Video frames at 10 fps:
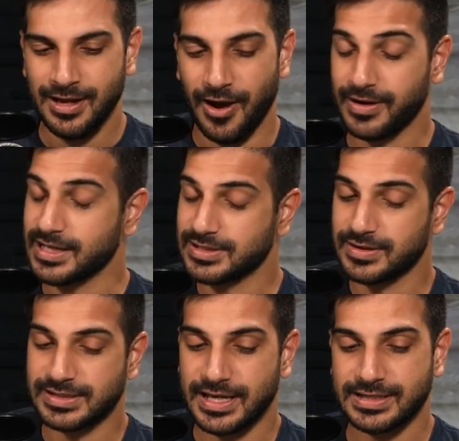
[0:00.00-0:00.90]
Okay, so the
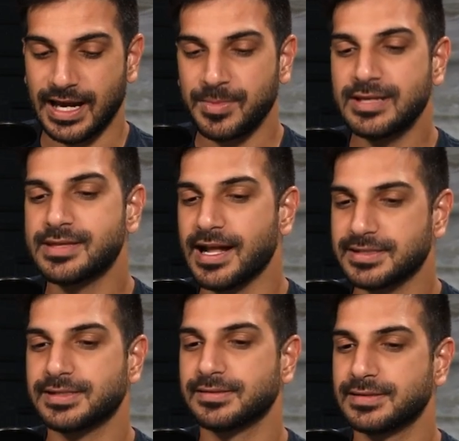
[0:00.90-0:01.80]
Saints. I mean,
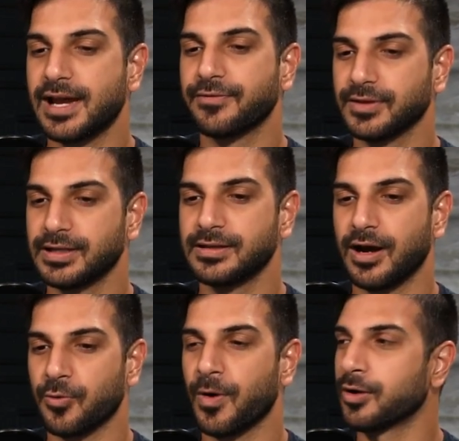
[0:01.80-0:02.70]
that's definitely
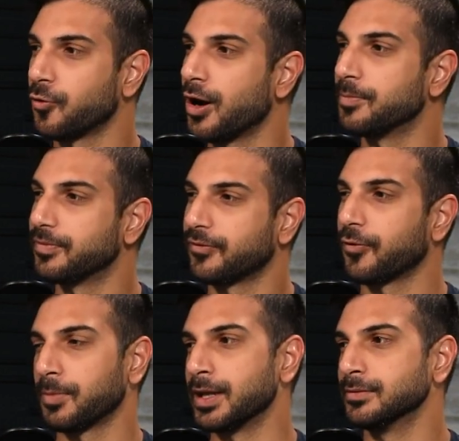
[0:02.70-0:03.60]
a runner-up for
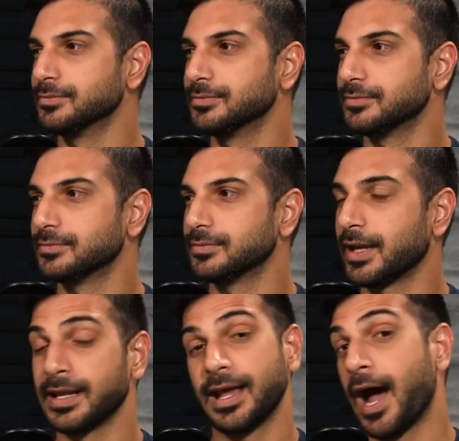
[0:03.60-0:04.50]
me.
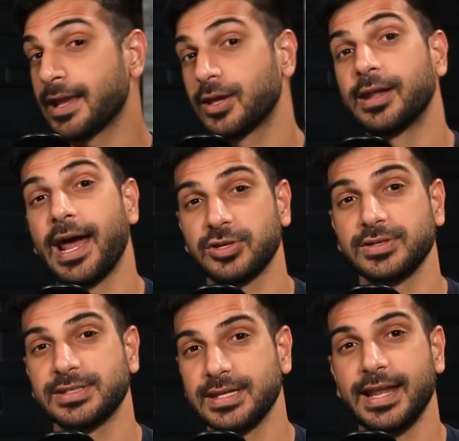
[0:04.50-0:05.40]
And yeah. I could actually
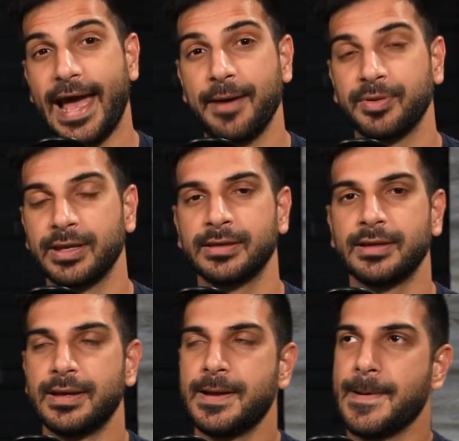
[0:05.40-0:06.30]
see it happening.
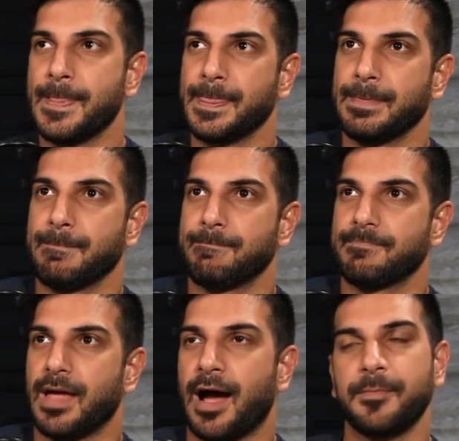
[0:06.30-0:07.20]

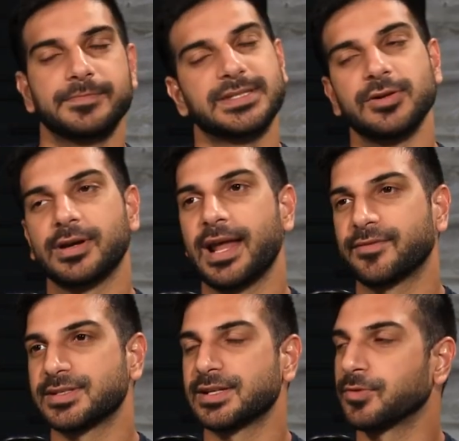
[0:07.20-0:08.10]
I'm still going to have
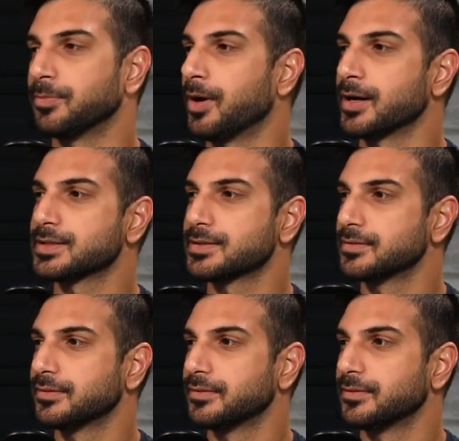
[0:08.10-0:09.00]
to stick with the Bucs
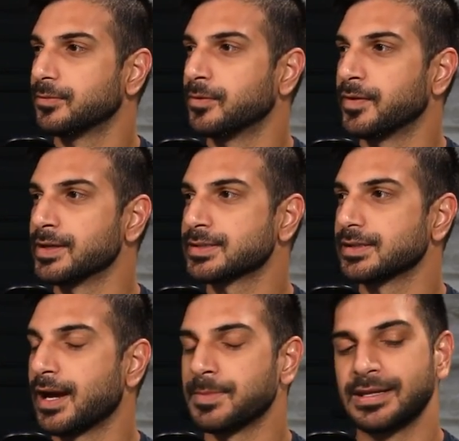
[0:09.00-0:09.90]
with this.
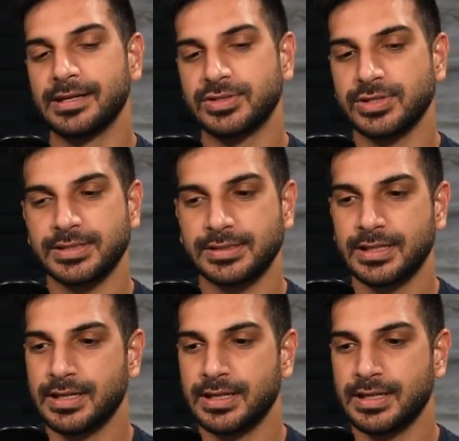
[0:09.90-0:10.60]
I mean, it's just,